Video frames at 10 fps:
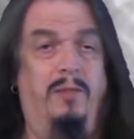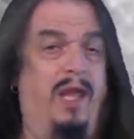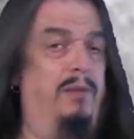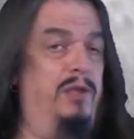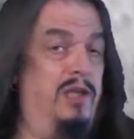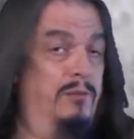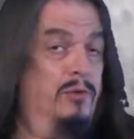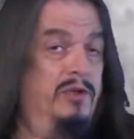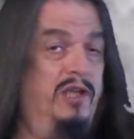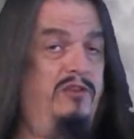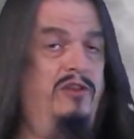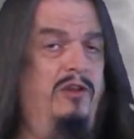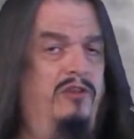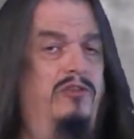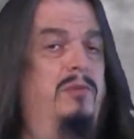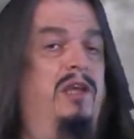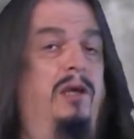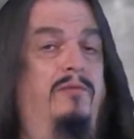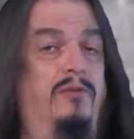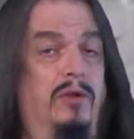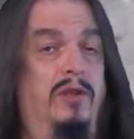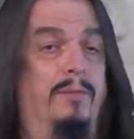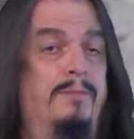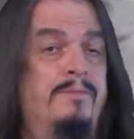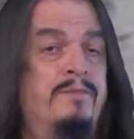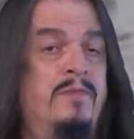them and become more dexterous to make up for them.